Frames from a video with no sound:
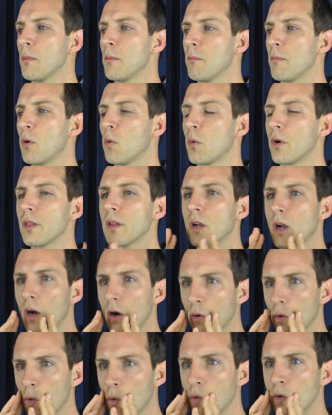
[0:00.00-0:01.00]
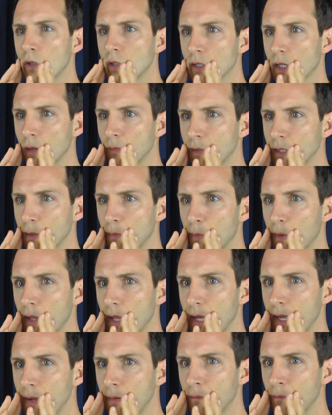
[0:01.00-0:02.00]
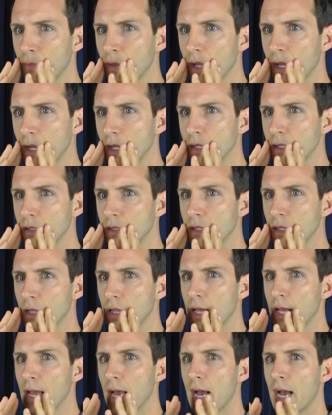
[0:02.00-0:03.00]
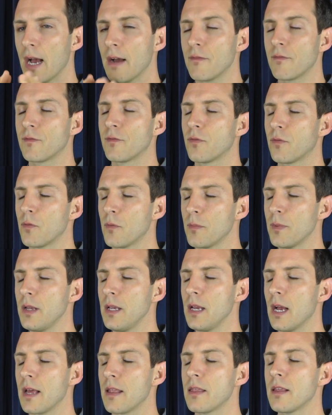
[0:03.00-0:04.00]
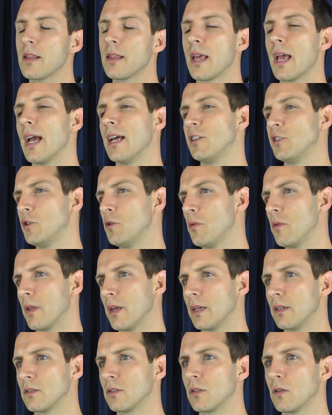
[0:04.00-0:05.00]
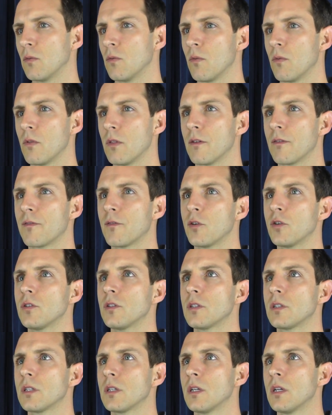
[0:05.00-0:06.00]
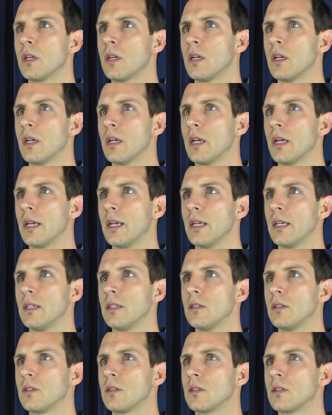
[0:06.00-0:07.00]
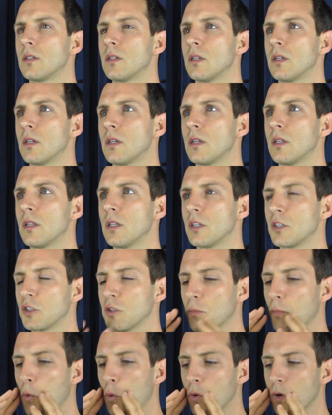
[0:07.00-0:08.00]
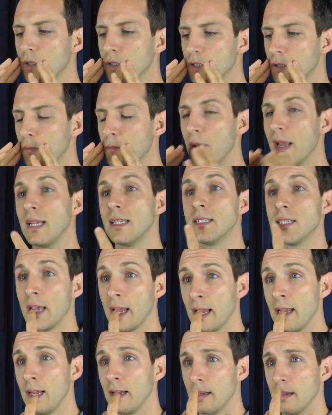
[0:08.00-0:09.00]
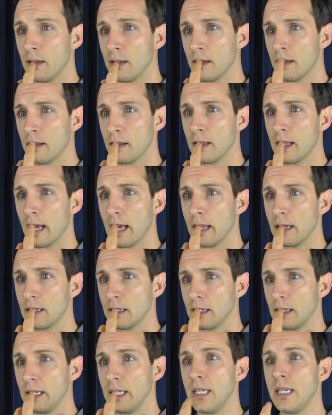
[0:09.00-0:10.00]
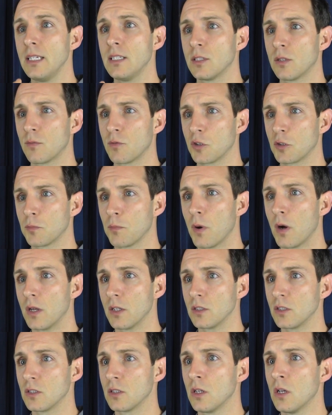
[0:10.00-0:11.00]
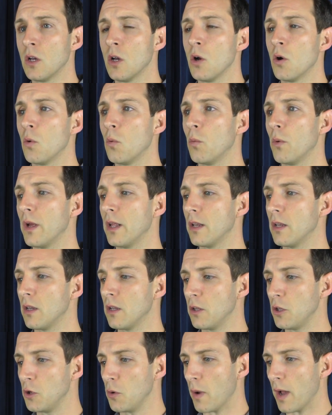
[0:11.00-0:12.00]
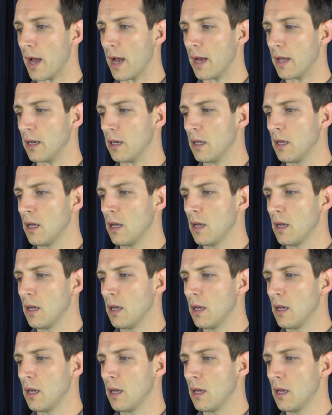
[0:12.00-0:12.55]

But where the corners come into play is for me, I think they add two things. The first is the support to maintain that ease of response when you add